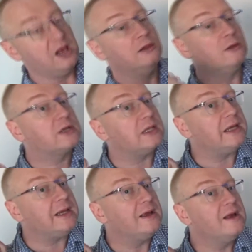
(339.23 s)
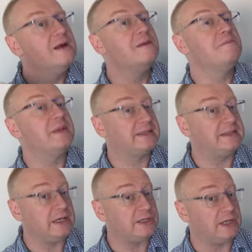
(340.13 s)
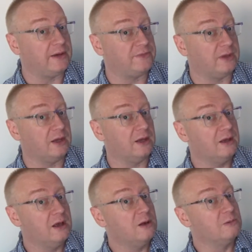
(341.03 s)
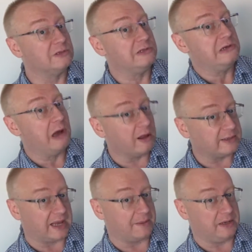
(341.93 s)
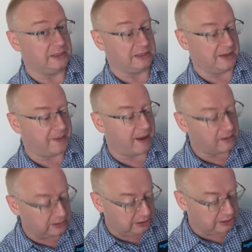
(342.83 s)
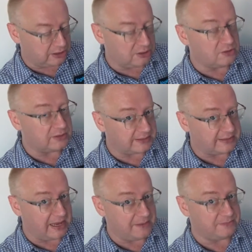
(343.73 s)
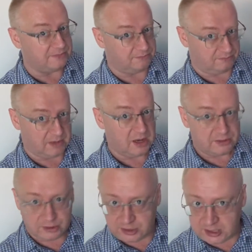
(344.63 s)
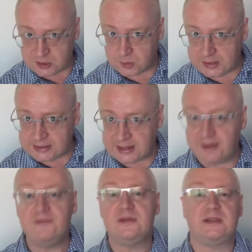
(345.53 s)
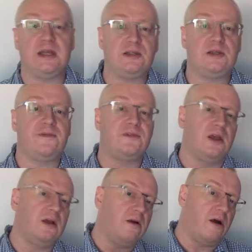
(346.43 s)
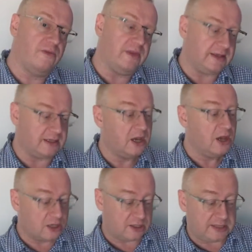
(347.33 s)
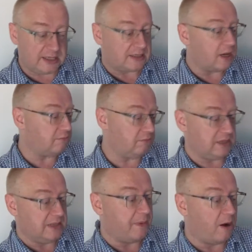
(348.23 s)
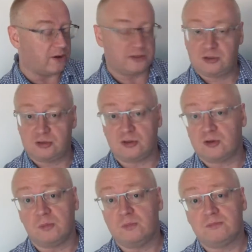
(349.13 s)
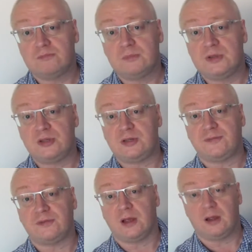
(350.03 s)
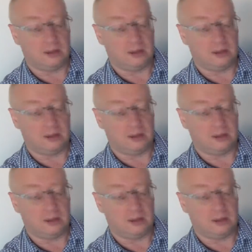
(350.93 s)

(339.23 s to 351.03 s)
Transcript: Luckily, my stick shifter was not damaged, and apparently you can use the G27 stick shifter on this, because this in the box doesn't come with a shifter.